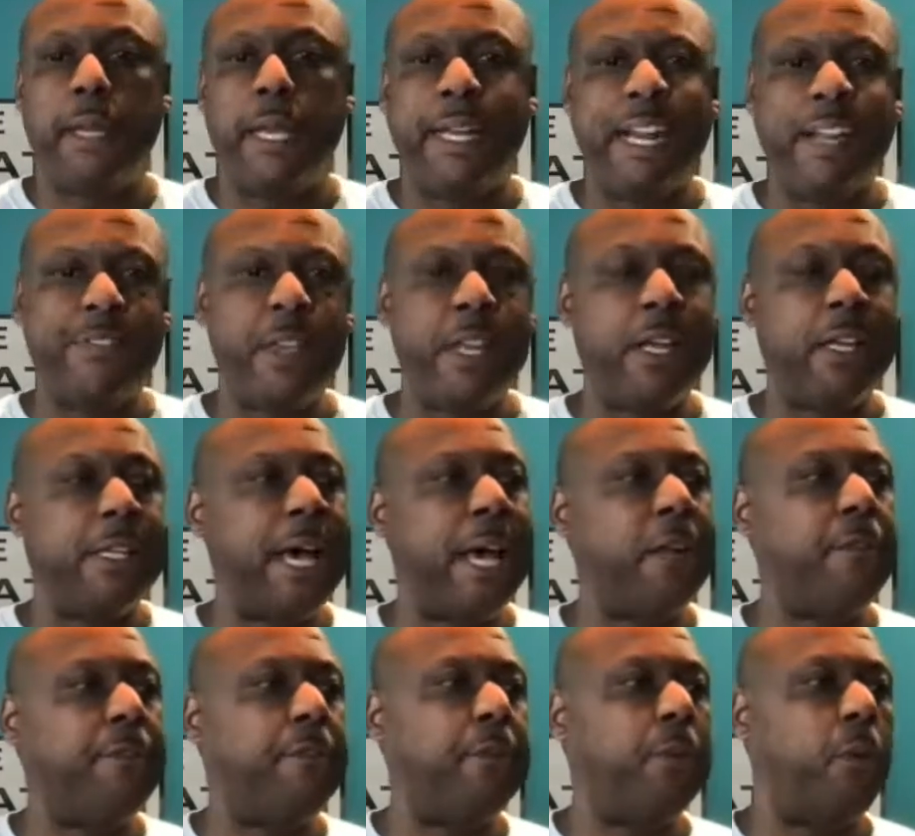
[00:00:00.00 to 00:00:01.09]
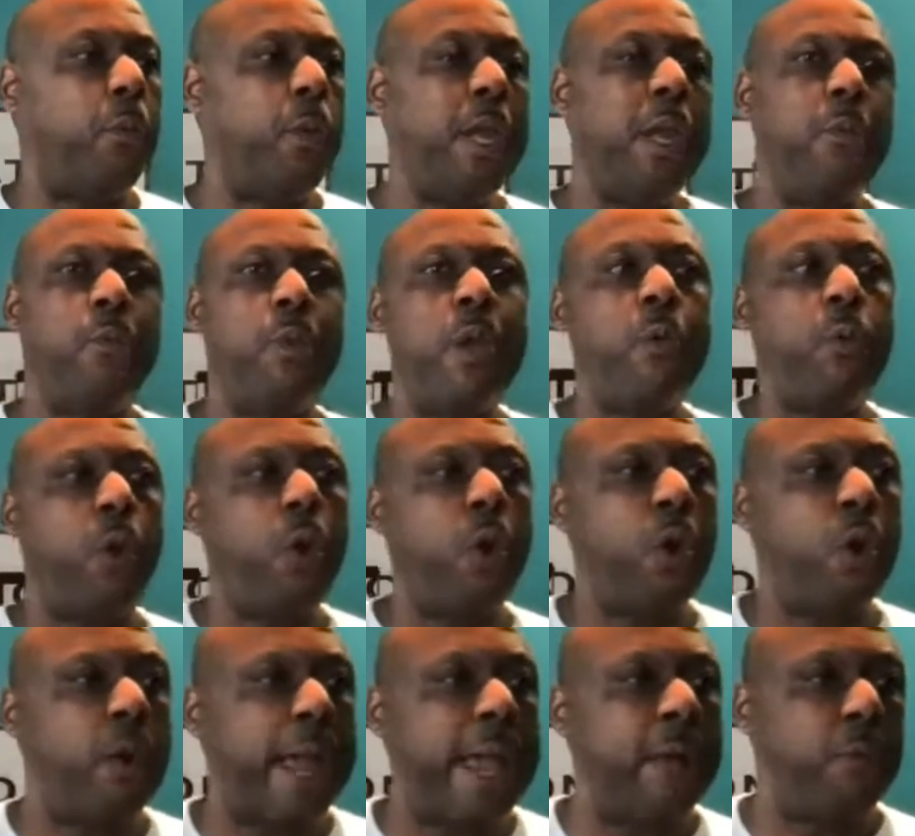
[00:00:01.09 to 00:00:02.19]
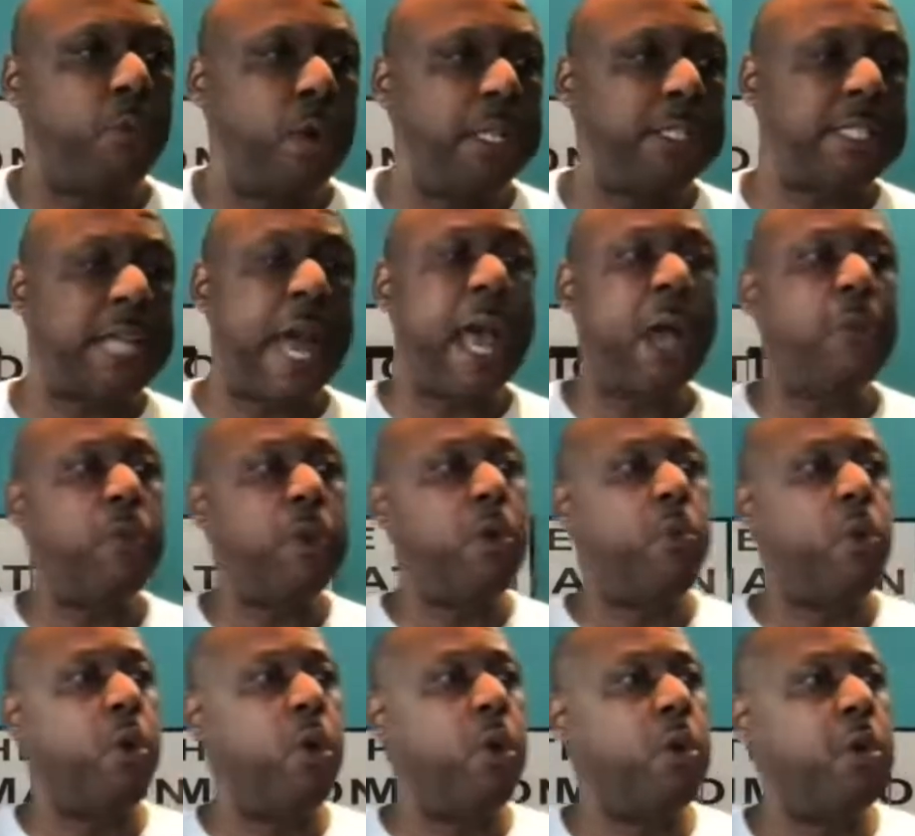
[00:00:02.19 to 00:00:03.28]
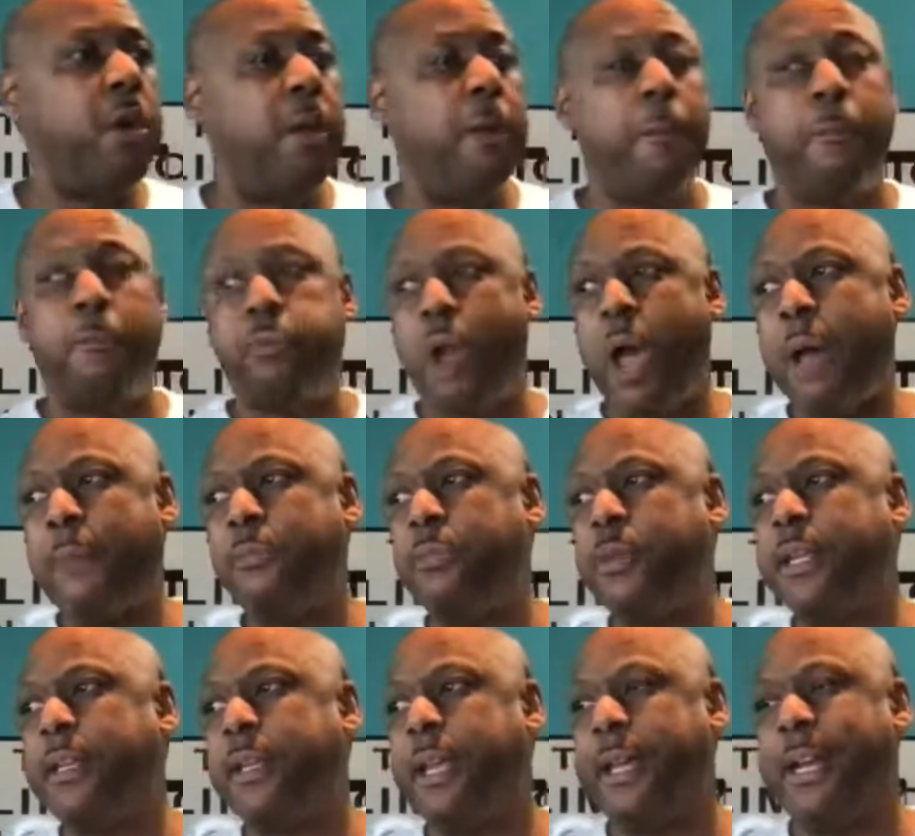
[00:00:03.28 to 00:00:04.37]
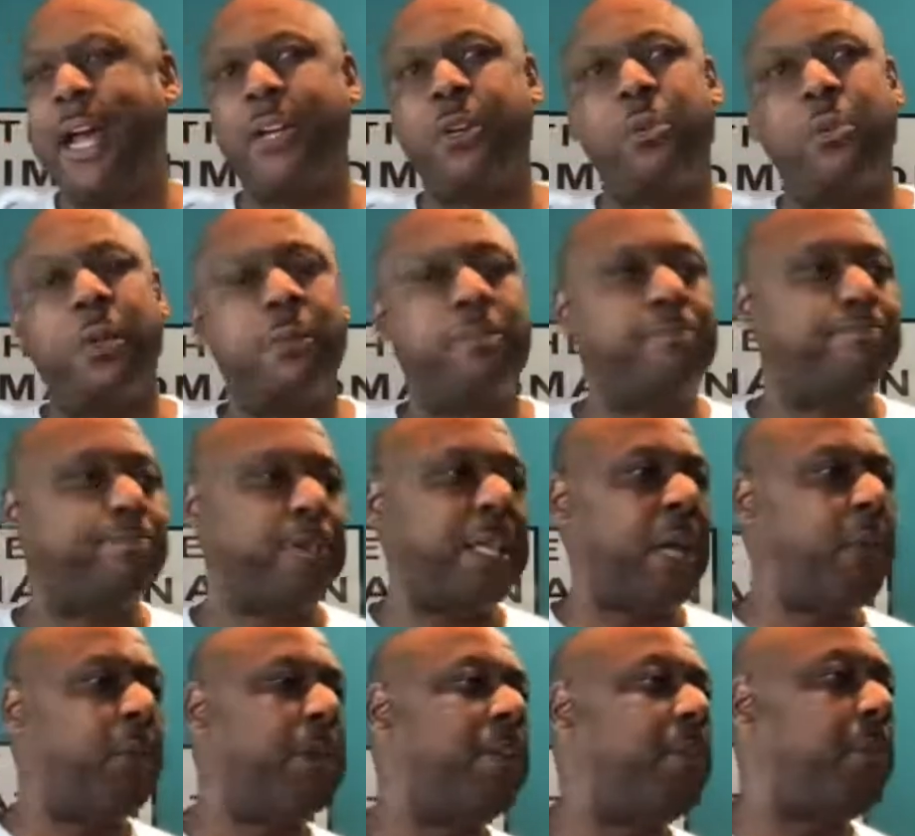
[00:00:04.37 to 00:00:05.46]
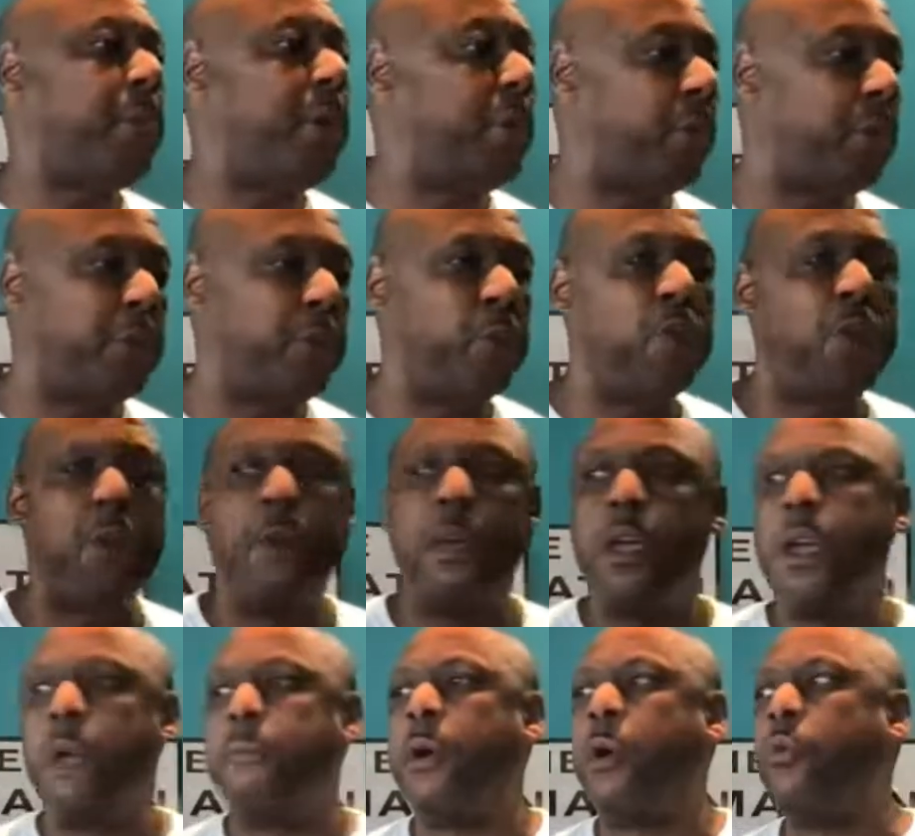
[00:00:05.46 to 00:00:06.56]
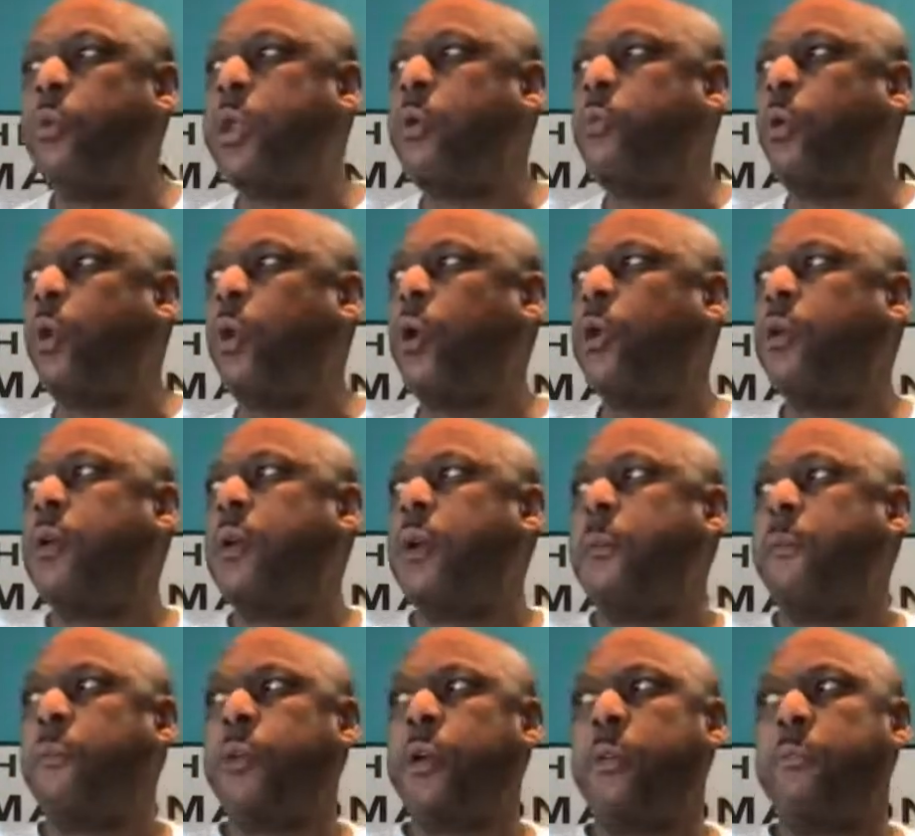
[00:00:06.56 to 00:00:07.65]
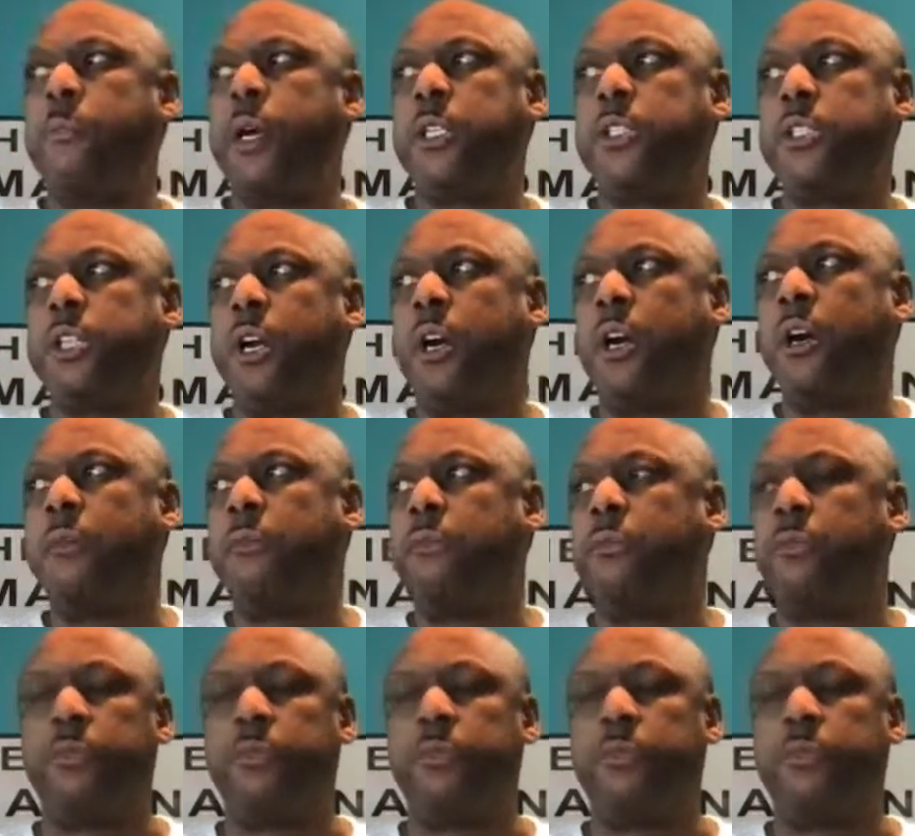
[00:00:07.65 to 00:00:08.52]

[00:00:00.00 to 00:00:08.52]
and I think a lot of, we, we were at one time, we were probably, and I don't want to say what other people are doing, but we were pretty much uh,